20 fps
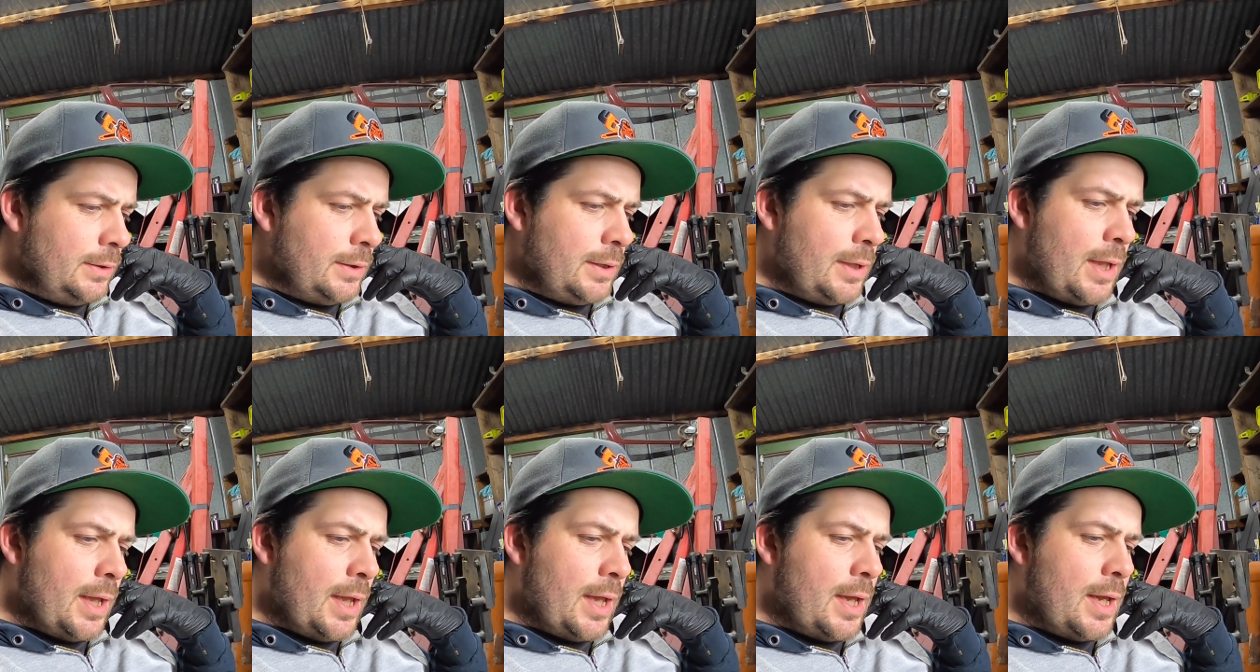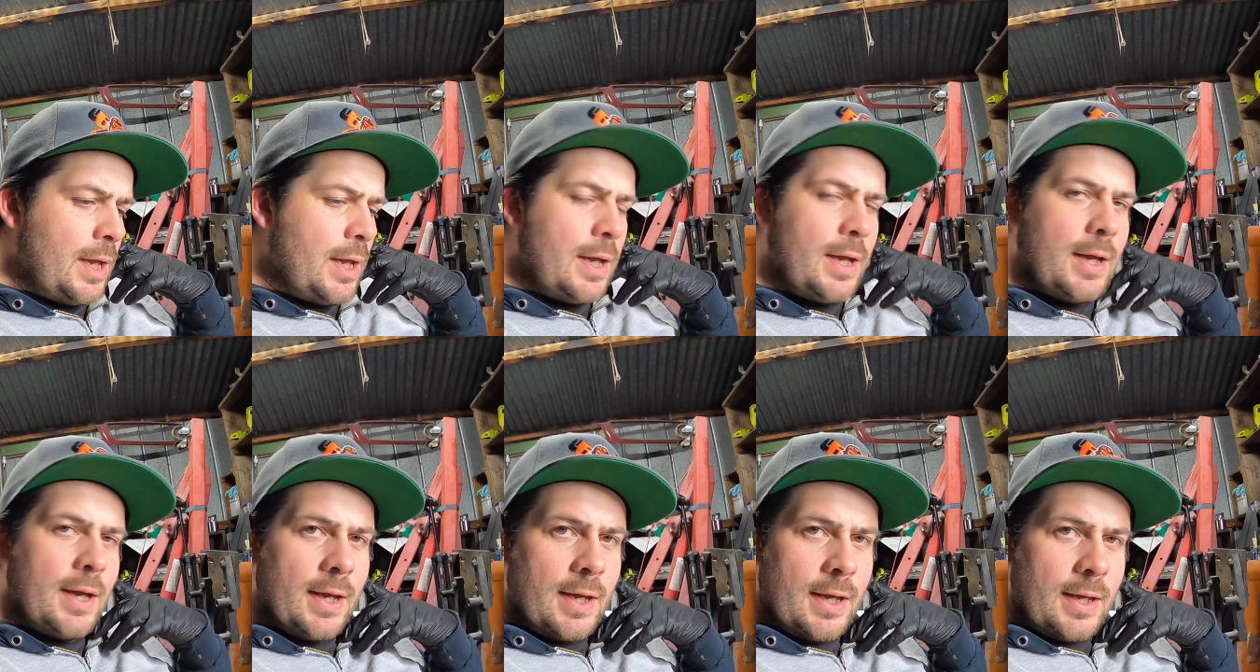
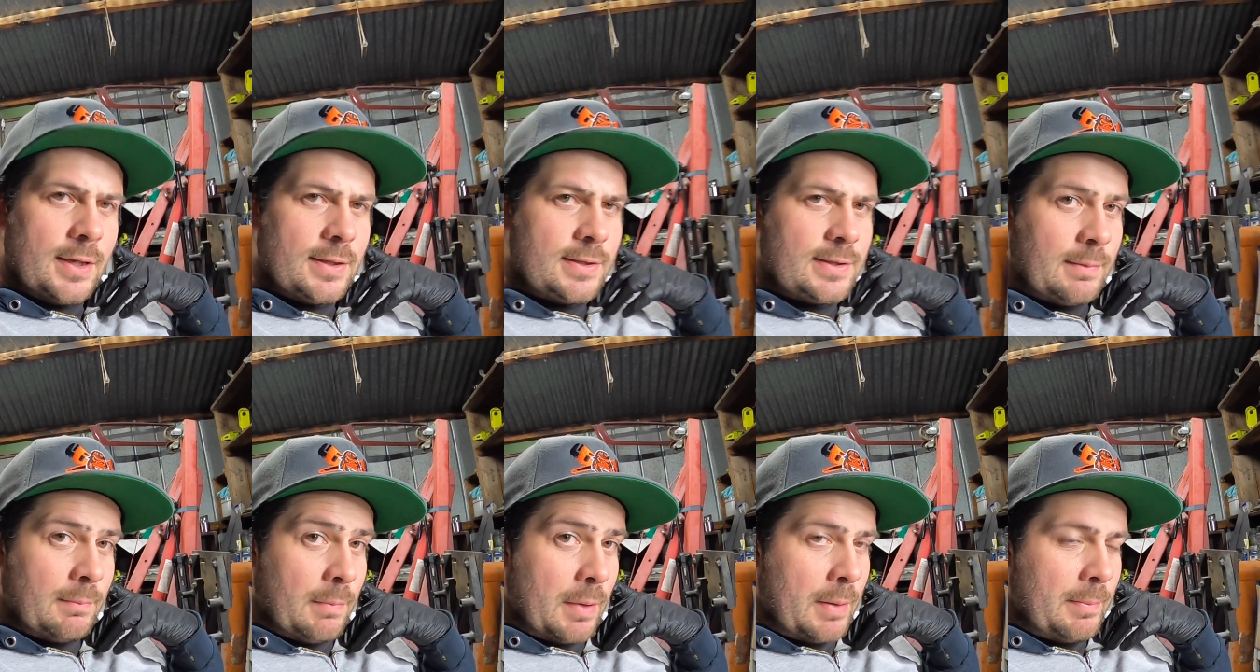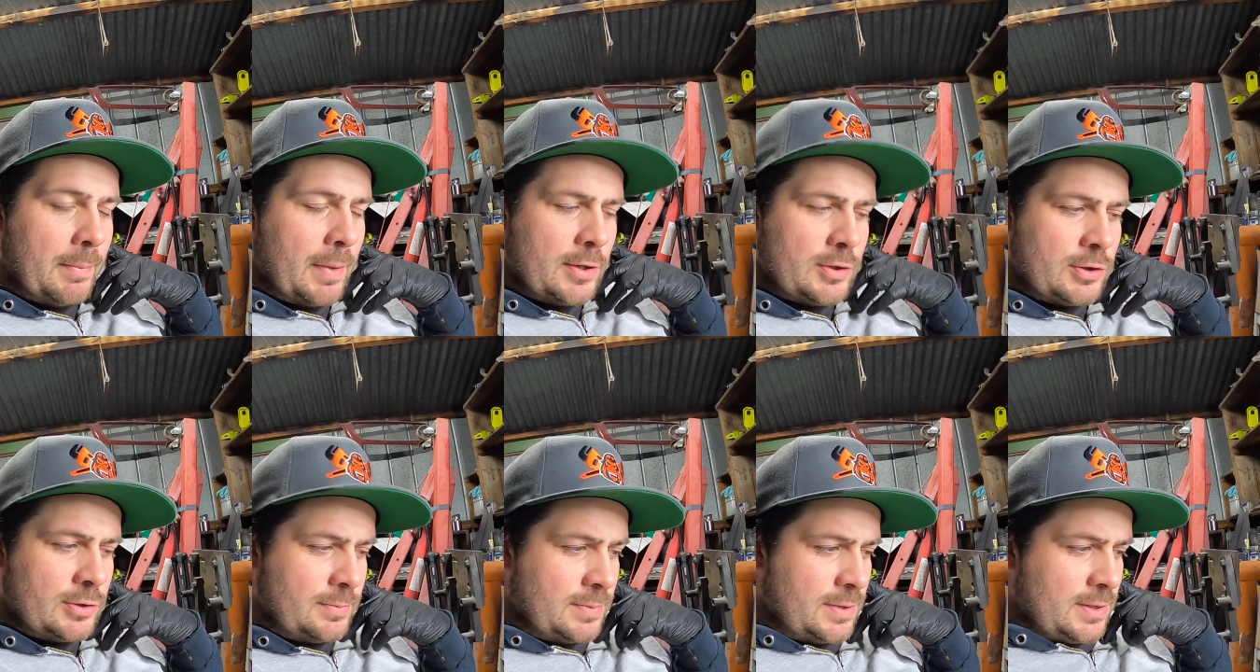Yeah, some of my
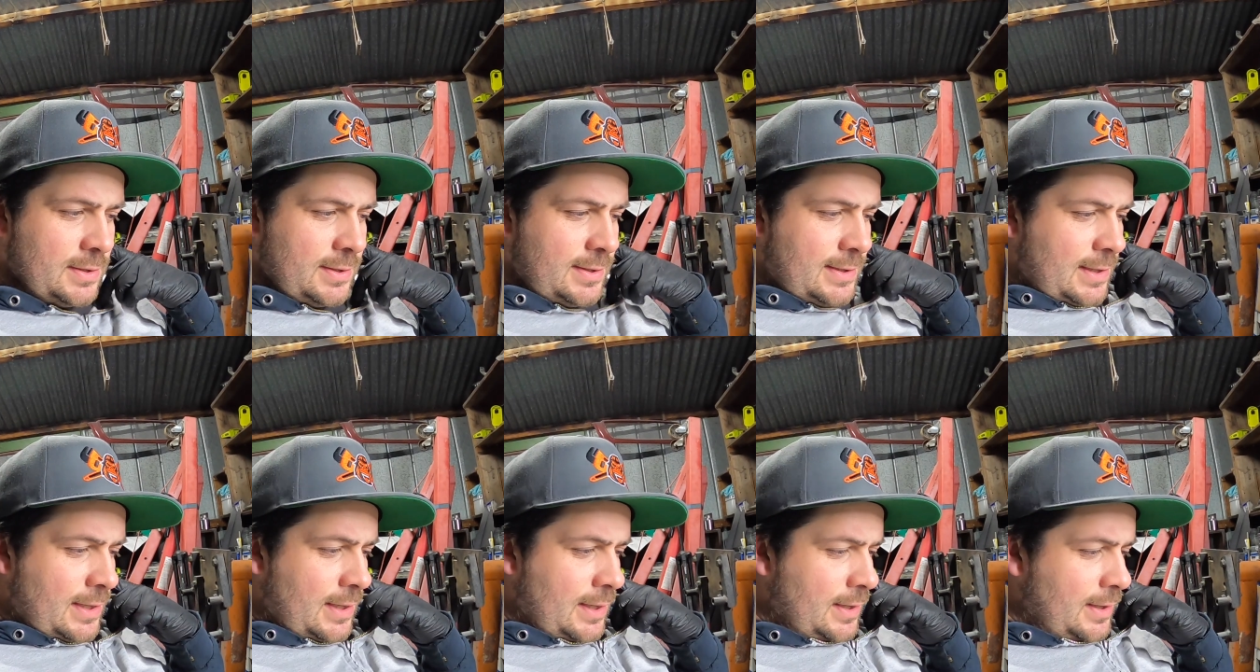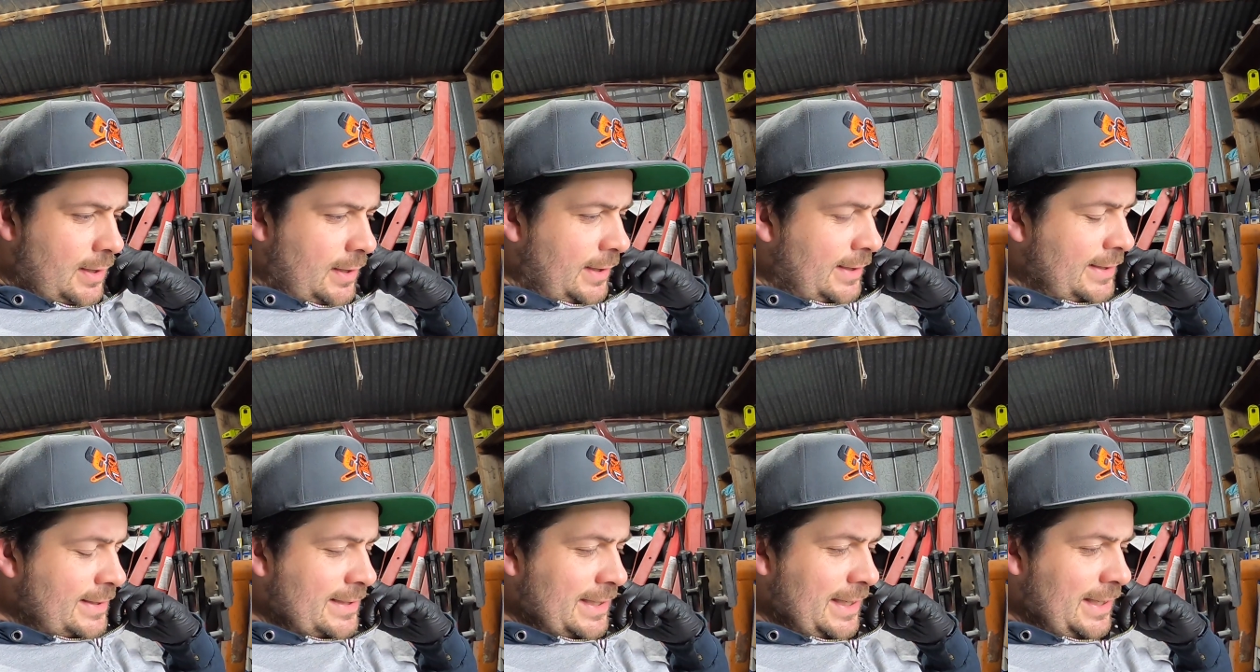measurements
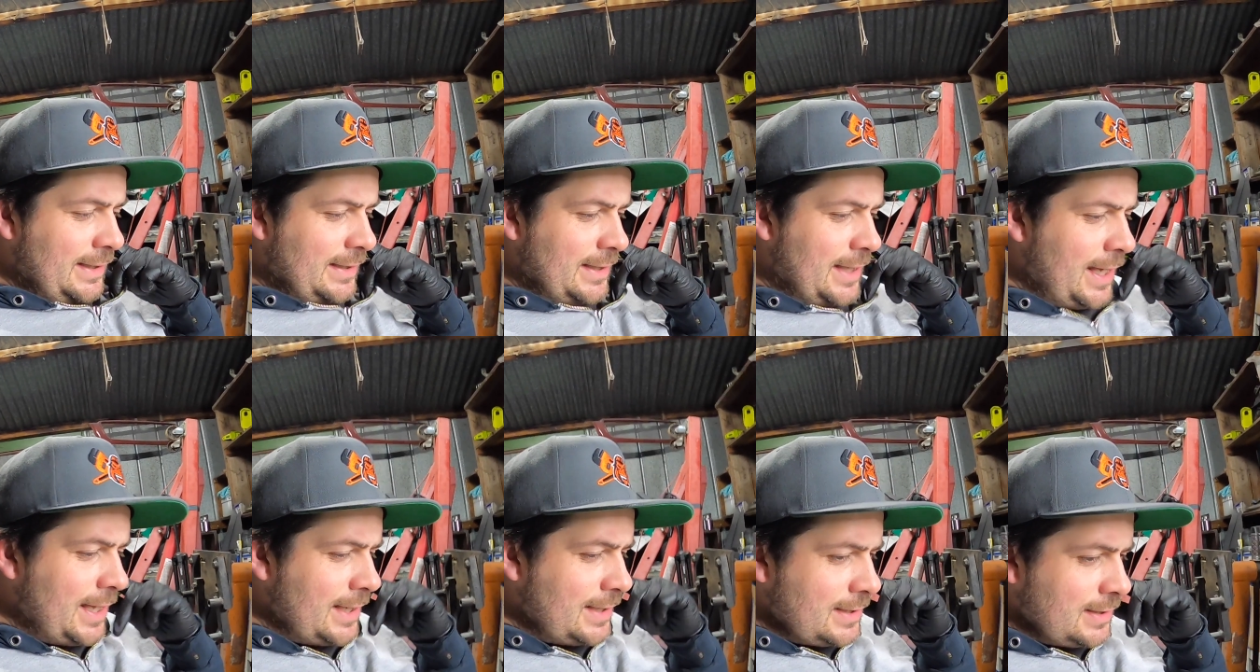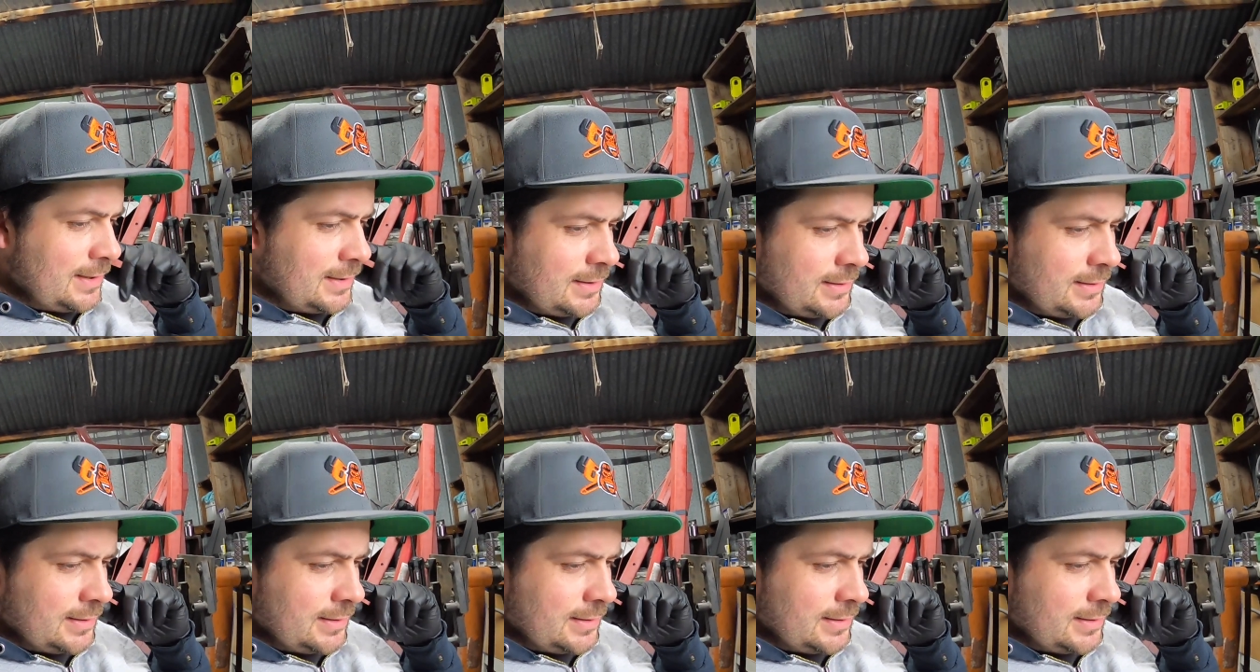exceed that.